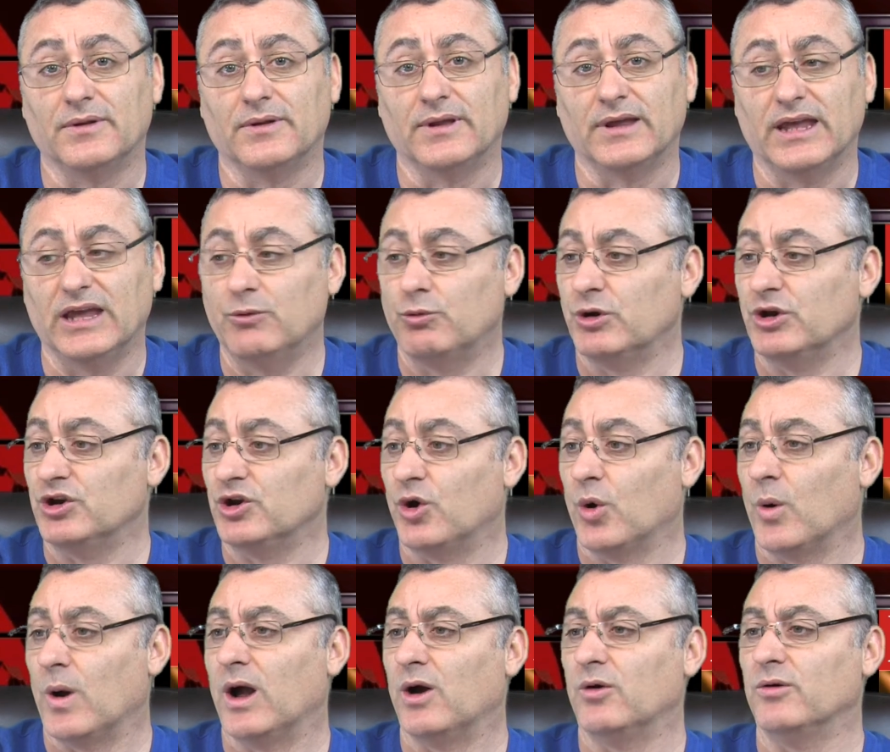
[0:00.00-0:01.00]
He wouldn't
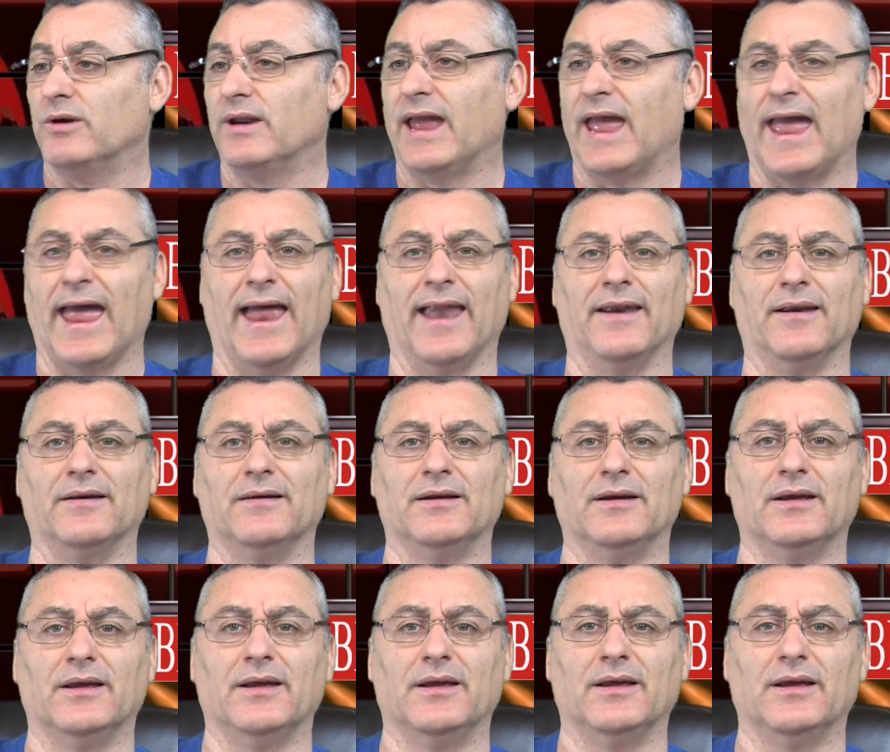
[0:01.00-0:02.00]
go out and
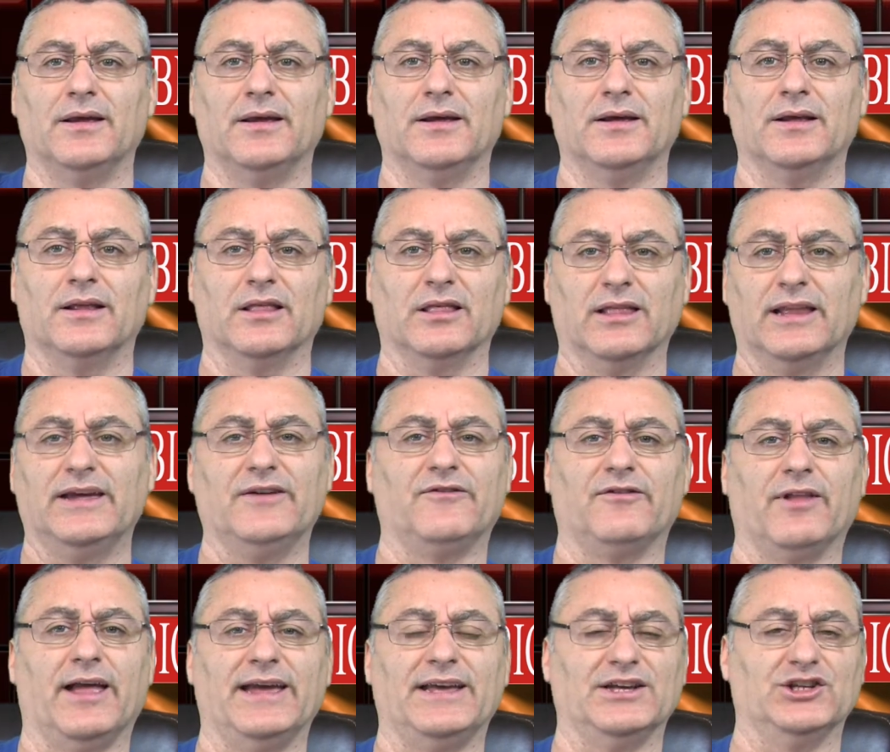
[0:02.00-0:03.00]
live
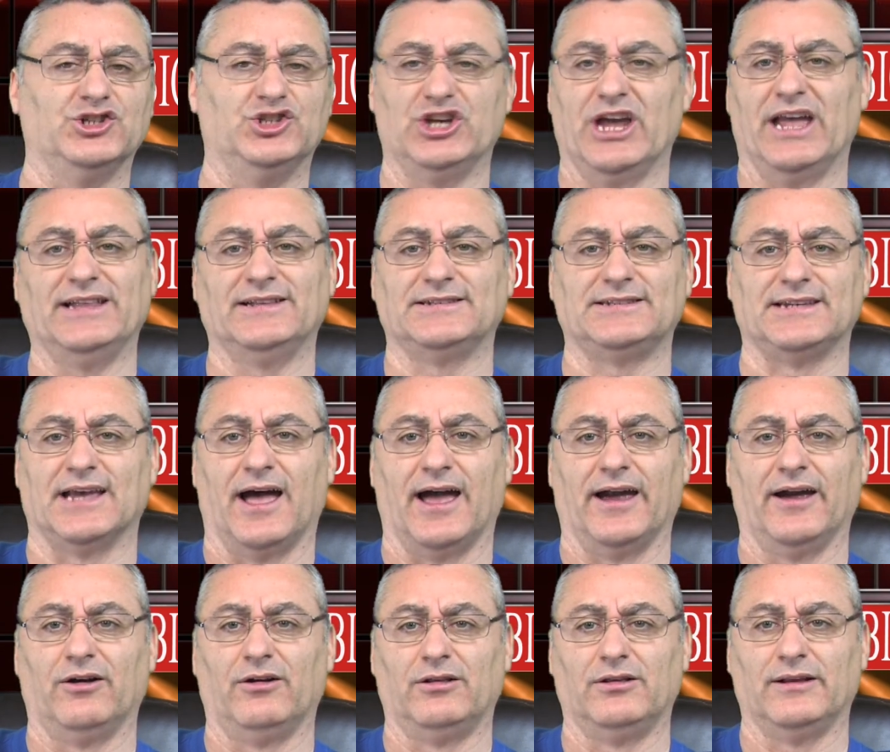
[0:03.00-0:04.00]
like a
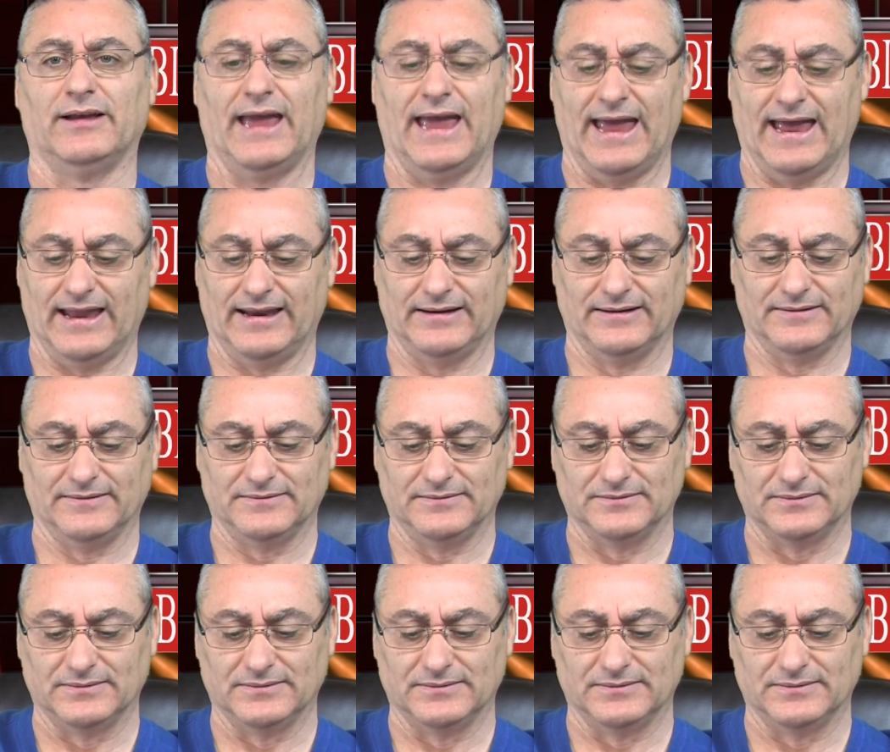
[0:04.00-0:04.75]
Gentile and